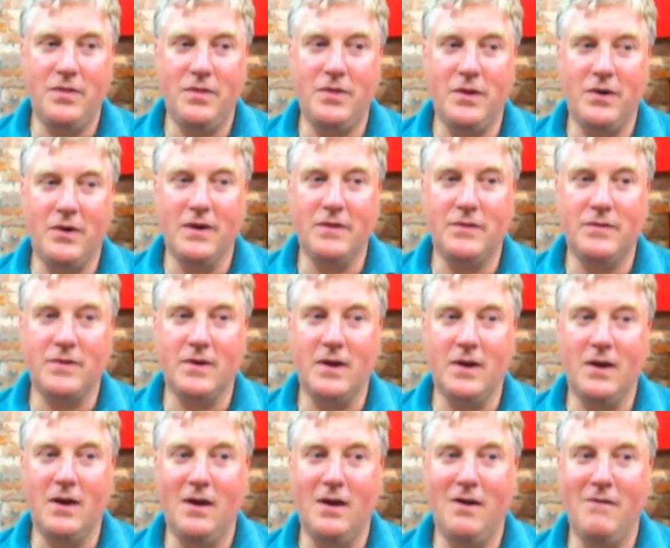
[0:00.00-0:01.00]
There is
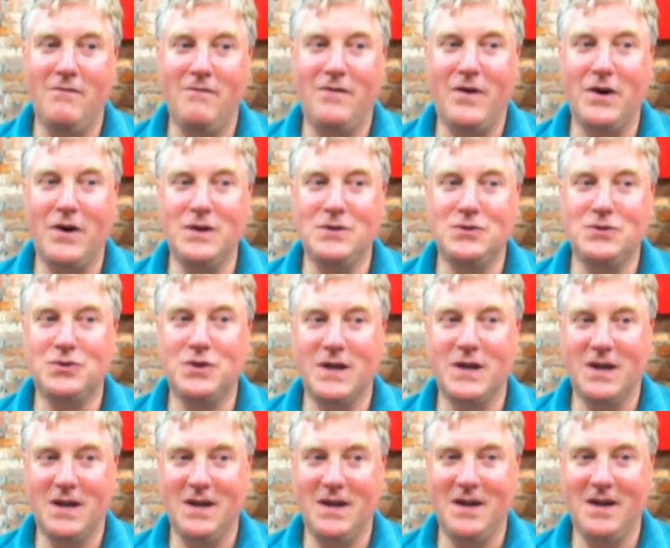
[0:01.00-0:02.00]
a very
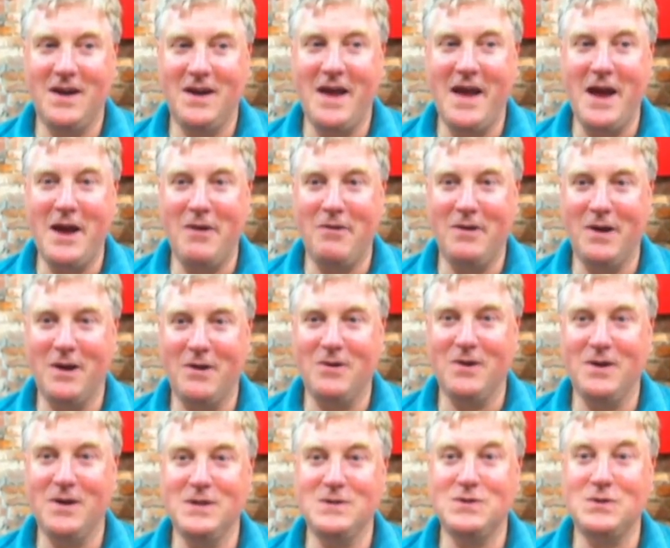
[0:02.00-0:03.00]
tricky area,
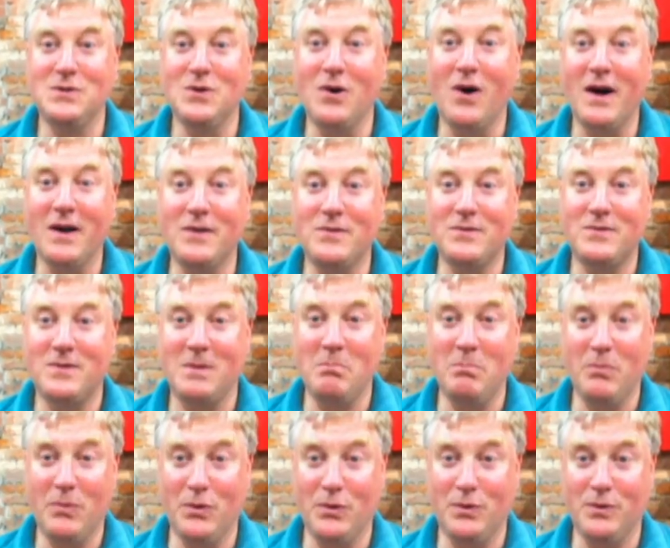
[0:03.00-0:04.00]
and it's not as
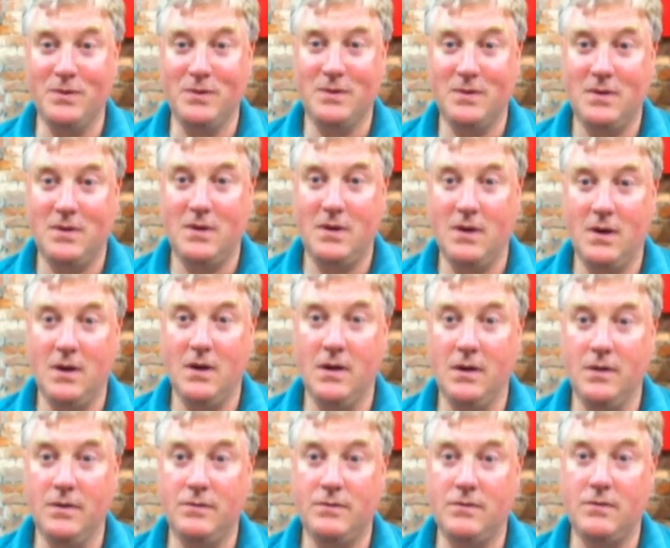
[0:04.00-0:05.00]
simple
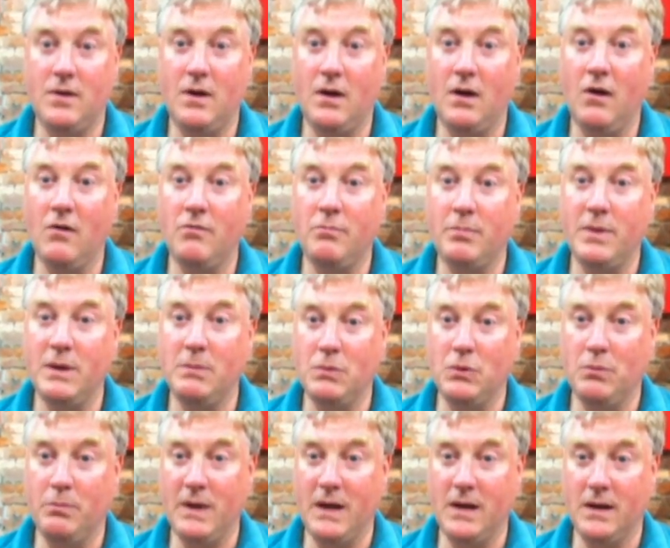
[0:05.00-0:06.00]
as a lot of
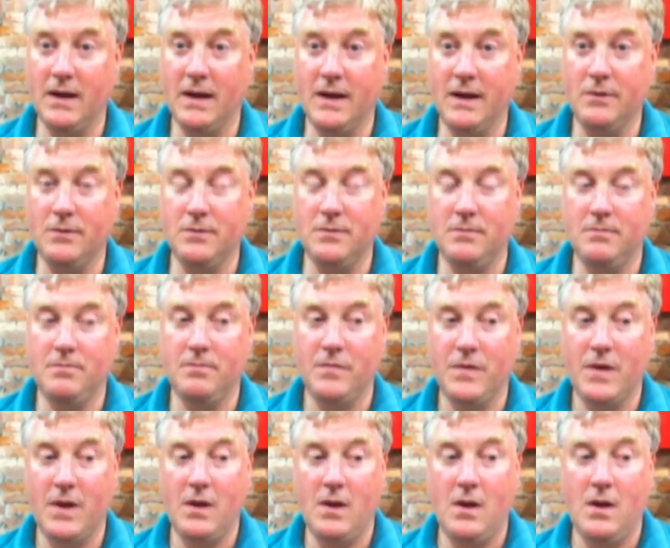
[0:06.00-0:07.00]
people make out.
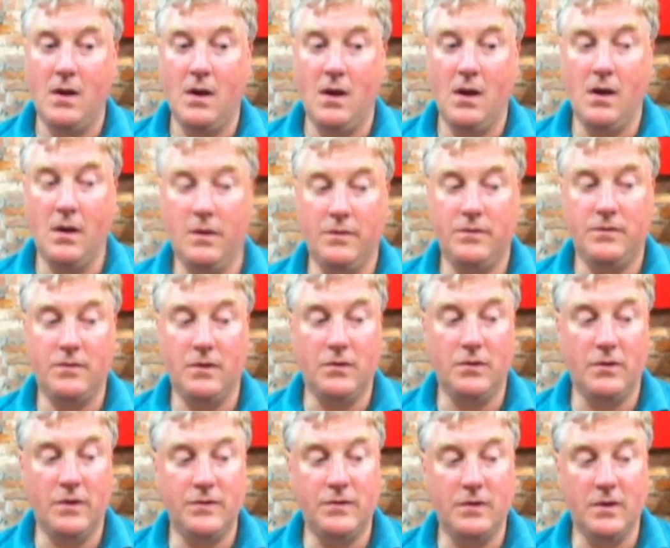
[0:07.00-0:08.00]
So
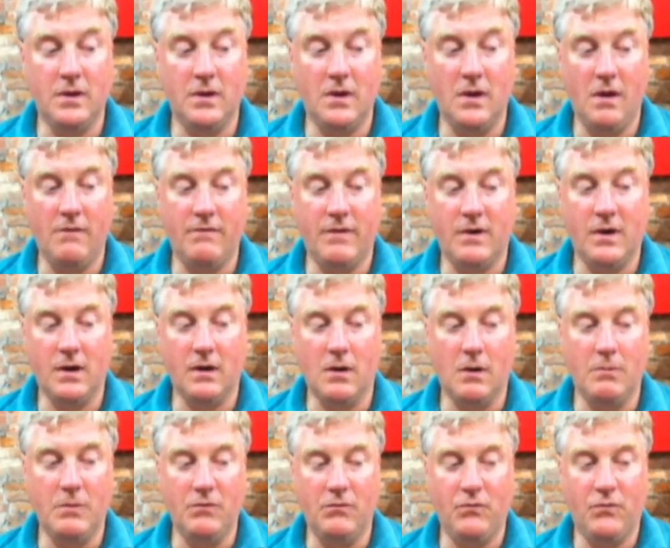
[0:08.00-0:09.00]
there is a very
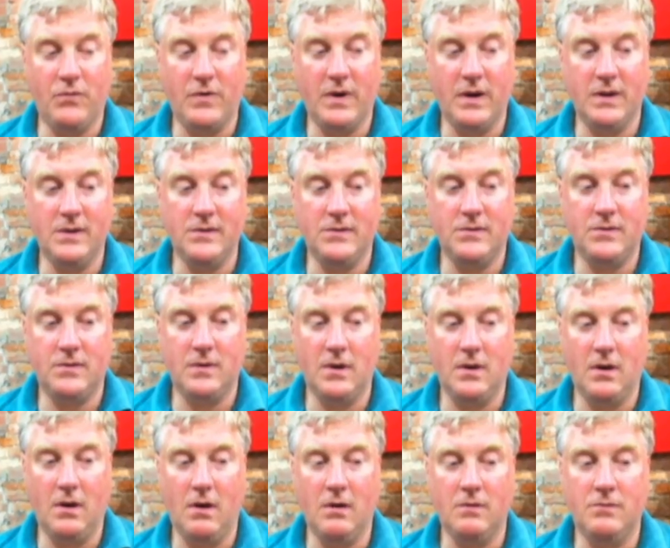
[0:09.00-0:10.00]
common phrase that
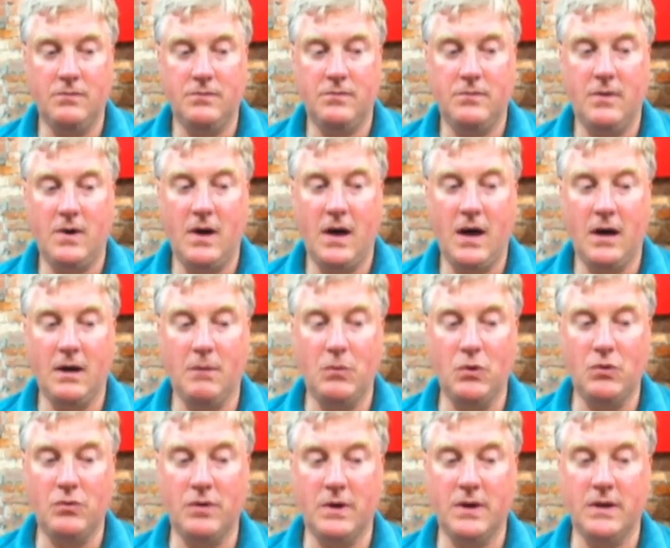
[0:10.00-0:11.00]
a lot of
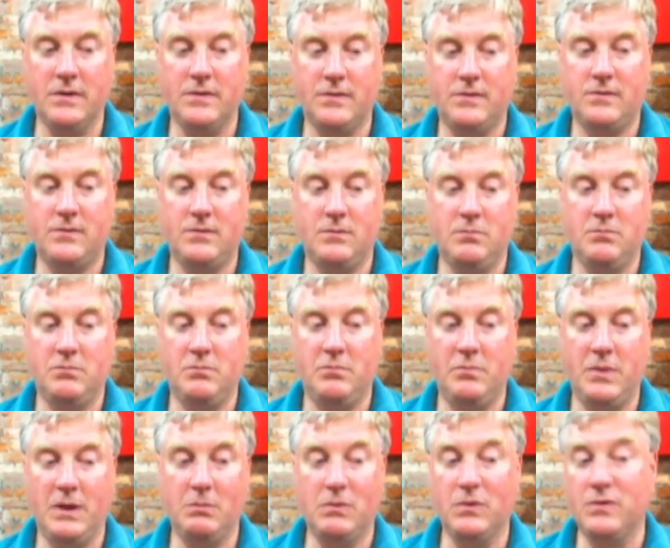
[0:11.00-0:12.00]
animal rights
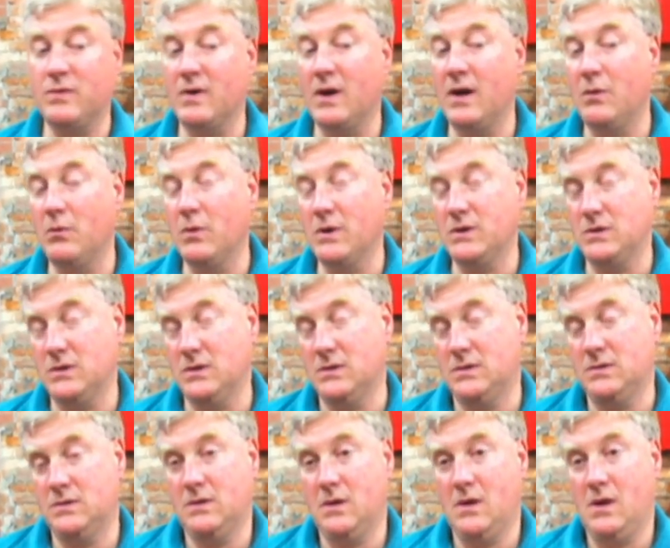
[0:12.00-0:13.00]
people say, which
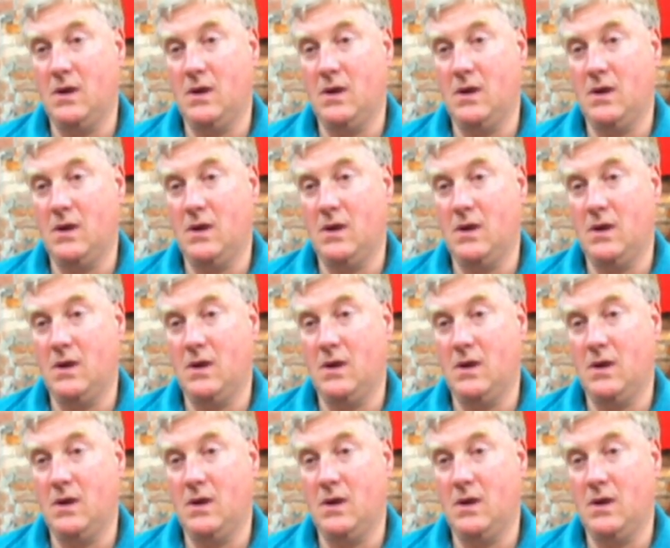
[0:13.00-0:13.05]
is